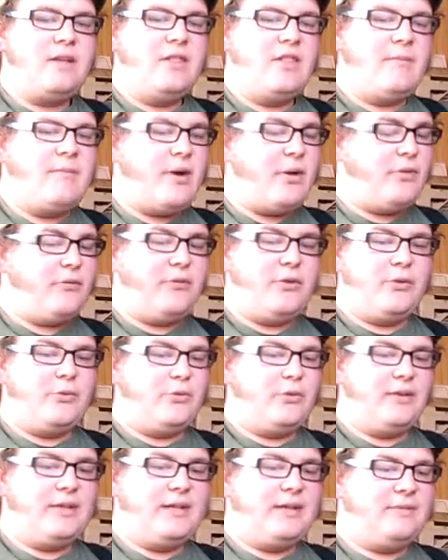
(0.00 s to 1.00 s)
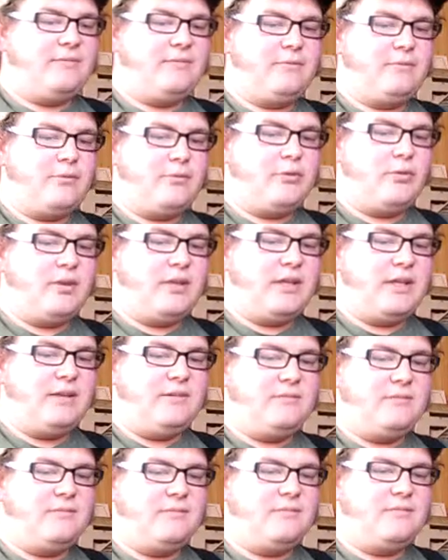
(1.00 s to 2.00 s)
The mouthfeel really
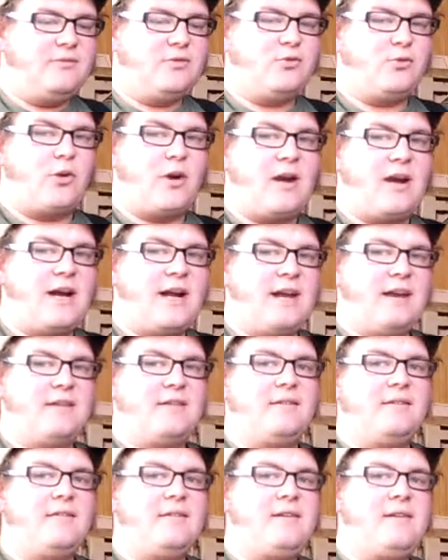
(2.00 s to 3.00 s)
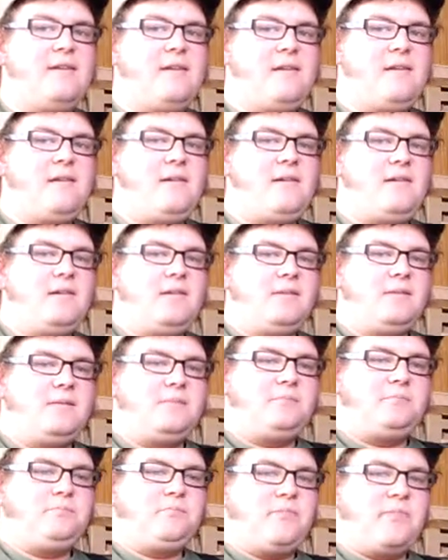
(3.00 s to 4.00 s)
dry.
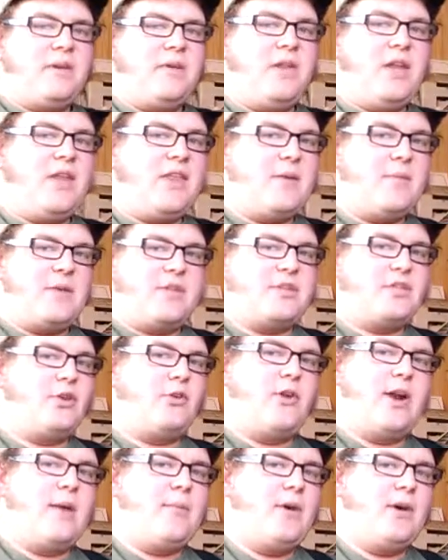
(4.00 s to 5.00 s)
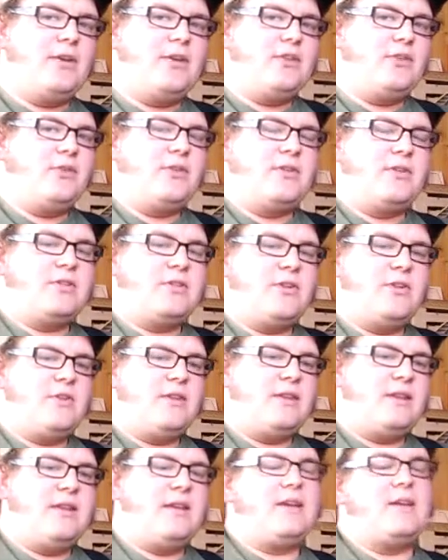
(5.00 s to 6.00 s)
Not that much to grab onto. There's no
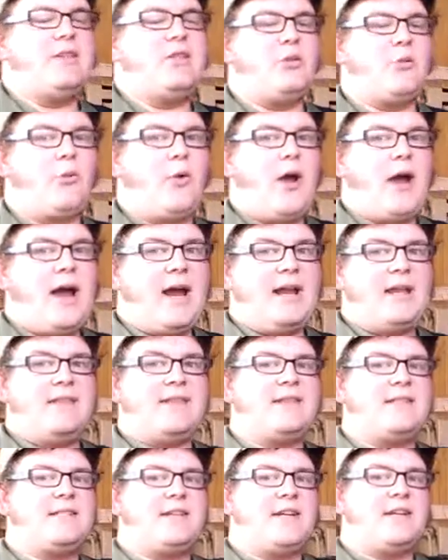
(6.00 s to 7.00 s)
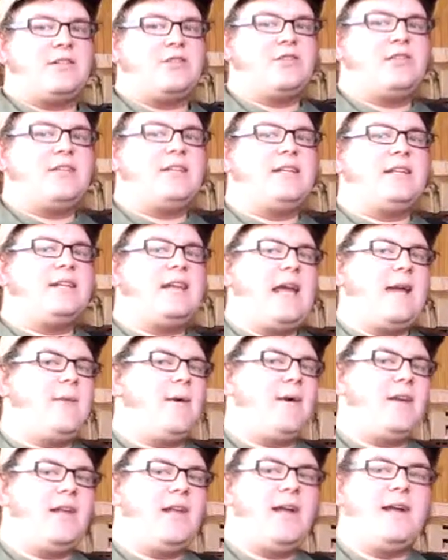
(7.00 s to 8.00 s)
the rye in this actually came
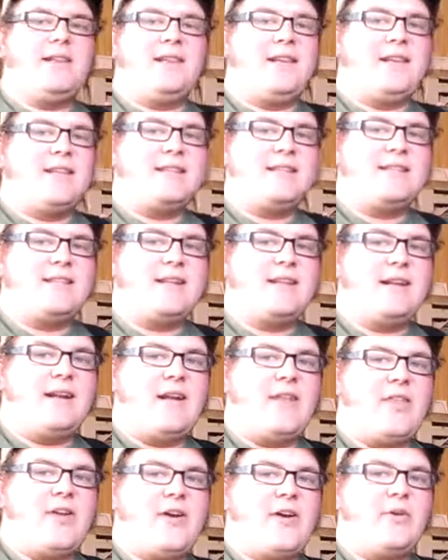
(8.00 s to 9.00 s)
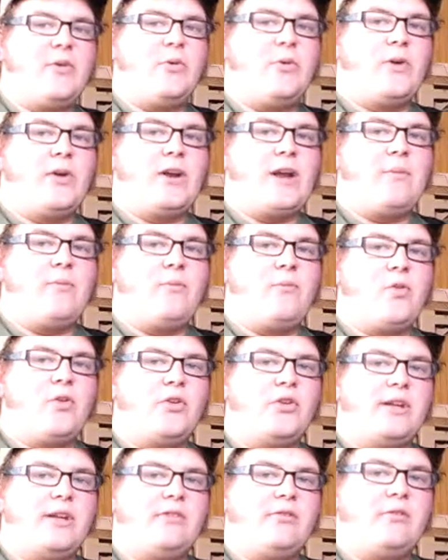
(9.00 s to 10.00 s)
out a lot less than I thought it would. I'm
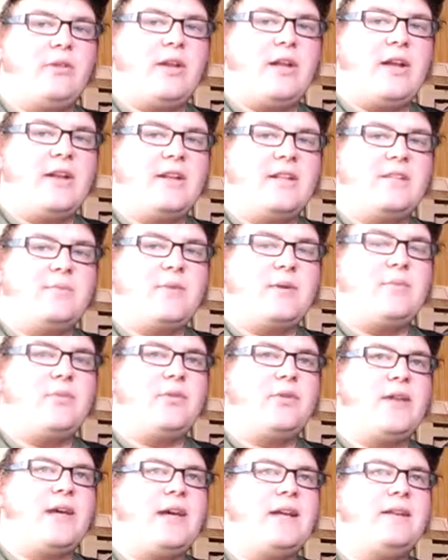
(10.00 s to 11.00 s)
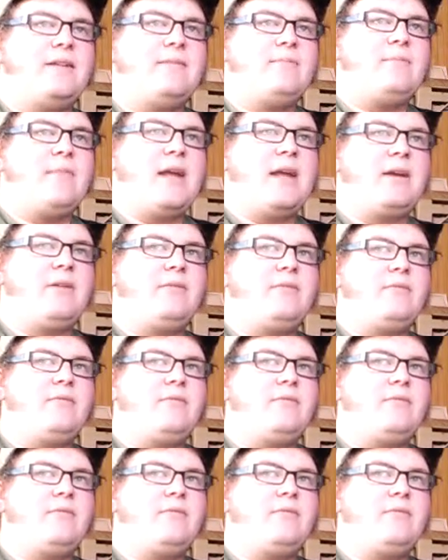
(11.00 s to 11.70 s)
wondering if a lot of these people that make